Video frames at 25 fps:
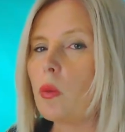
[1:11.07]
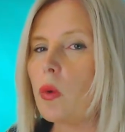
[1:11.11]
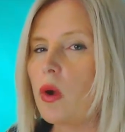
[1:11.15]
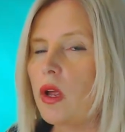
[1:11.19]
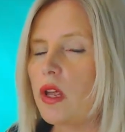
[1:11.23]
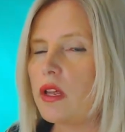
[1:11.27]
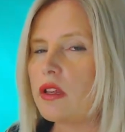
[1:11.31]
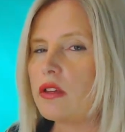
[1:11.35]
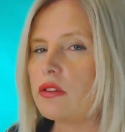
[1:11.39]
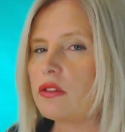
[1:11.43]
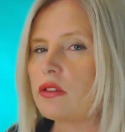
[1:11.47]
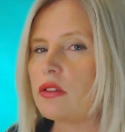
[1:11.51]

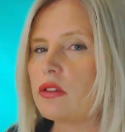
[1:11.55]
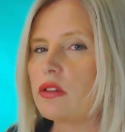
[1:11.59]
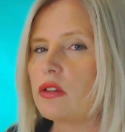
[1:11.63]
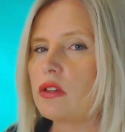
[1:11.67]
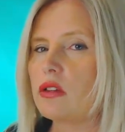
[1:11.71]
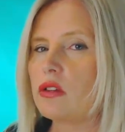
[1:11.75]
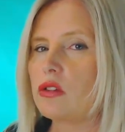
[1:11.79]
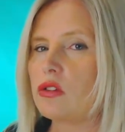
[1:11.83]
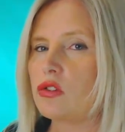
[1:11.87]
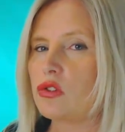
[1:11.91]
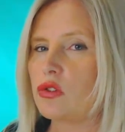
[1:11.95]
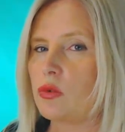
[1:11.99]
with
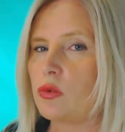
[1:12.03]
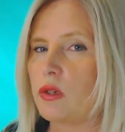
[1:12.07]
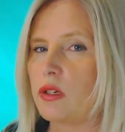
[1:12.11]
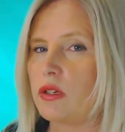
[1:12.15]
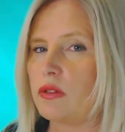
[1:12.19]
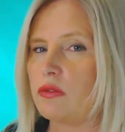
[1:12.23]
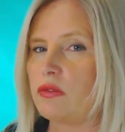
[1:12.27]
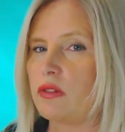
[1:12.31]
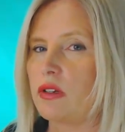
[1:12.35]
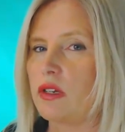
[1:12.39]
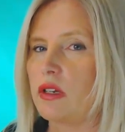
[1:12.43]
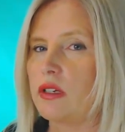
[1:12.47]
the
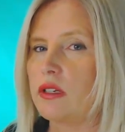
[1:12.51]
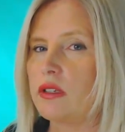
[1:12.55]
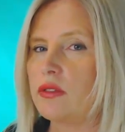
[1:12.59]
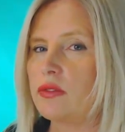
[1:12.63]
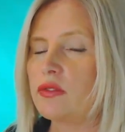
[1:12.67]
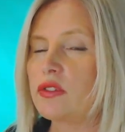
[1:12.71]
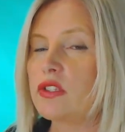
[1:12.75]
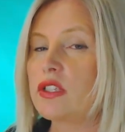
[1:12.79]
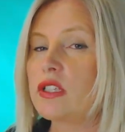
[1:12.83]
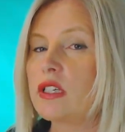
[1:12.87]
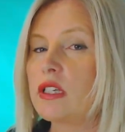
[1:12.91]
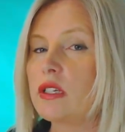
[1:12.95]
tree of
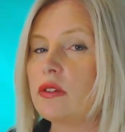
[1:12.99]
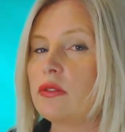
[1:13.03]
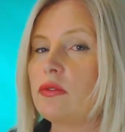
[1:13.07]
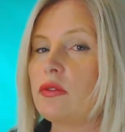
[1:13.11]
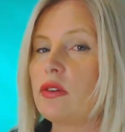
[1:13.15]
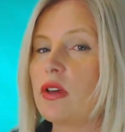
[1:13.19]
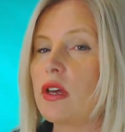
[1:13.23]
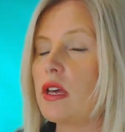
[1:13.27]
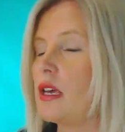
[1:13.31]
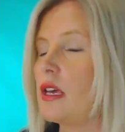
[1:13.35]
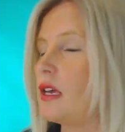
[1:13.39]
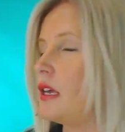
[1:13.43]
life to
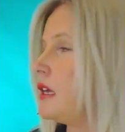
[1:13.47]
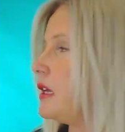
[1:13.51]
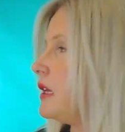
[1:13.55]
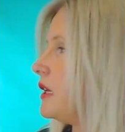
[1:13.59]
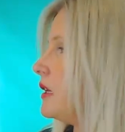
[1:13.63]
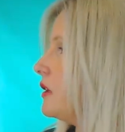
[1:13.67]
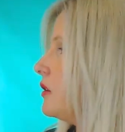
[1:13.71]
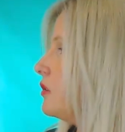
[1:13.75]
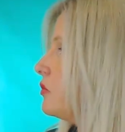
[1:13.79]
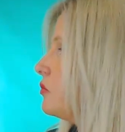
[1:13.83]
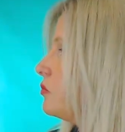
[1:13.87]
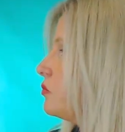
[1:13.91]
give
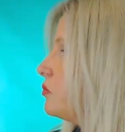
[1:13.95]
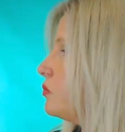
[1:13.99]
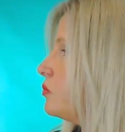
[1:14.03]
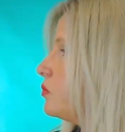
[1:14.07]
a